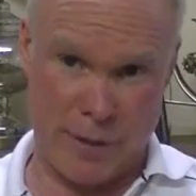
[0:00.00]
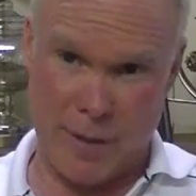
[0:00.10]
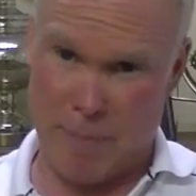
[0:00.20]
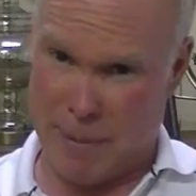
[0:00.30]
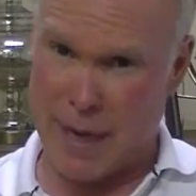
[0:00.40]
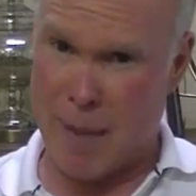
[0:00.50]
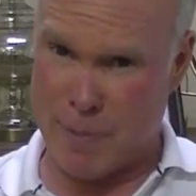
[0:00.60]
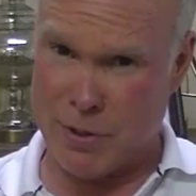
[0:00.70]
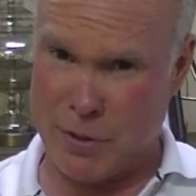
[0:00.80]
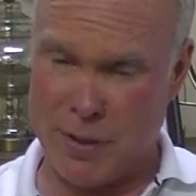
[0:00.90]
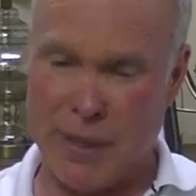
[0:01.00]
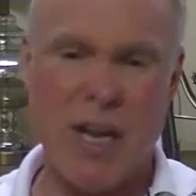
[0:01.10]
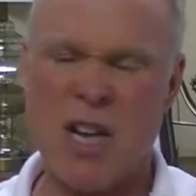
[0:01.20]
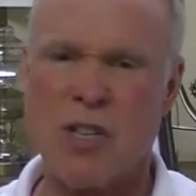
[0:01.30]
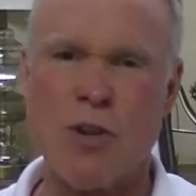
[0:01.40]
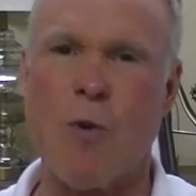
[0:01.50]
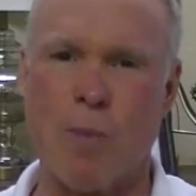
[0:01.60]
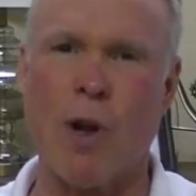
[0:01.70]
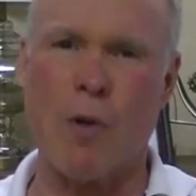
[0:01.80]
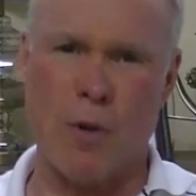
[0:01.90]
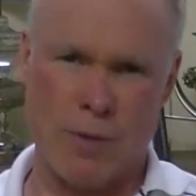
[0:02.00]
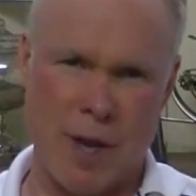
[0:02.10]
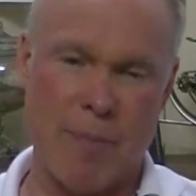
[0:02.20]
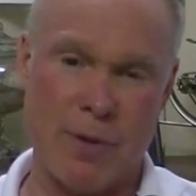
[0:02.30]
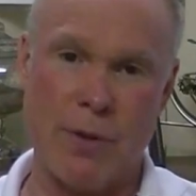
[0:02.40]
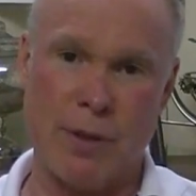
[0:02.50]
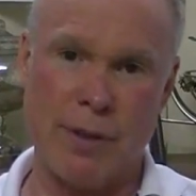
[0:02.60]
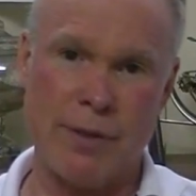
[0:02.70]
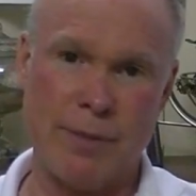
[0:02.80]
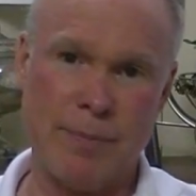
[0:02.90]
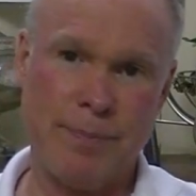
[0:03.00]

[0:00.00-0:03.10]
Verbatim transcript: You'll get a big opportunity. Don't blow those opportunities.